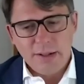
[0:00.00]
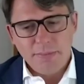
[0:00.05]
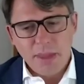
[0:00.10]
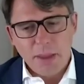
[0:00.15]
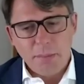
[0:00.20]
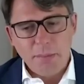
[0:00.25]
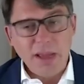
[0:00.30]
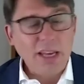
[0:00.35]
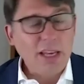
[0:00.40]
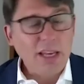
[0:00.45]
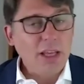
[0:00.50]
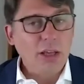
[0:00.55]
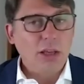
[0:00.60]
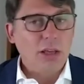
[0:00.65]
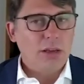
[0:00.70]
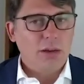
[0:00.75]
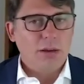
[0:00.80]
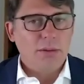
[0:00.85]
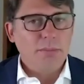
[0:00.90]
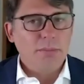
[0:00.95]
Many
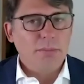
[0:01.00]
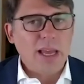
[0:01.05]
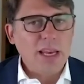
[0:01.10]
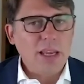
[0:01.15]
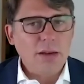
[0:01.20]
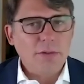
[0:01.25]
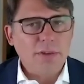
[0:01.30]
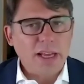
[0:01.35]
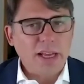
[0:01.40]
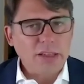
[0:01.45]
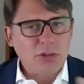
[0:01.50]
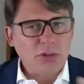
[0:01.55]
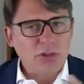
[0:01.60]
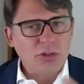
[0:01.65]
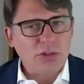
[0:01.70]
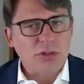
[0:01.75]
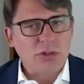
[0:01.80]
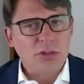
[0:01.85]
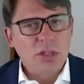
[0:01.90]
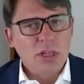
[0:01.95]

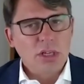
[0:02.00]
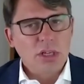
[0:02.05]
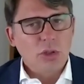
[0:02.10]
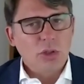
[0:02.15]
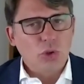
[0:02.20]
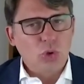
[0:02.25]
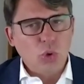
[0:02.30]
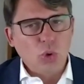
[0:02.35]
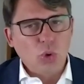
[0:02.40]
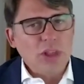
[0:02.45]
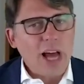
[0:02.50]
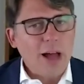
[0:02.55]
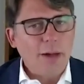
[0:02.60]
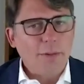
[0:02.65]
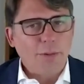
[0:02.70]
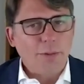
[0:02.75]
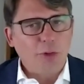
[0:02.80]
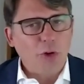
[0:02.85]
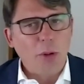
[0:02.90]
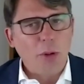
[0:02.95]
investors do
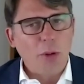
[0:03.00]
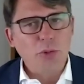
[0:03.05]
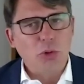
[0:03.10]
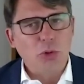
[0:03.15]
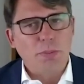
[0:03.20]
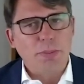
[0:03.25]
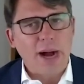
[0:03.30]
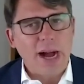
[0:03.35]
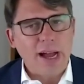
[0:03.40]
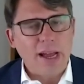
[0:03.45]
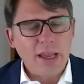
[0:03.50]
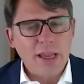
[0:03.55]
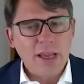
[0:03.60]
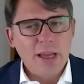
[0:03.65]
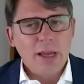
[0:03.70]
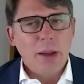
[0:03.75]
that from Dubai,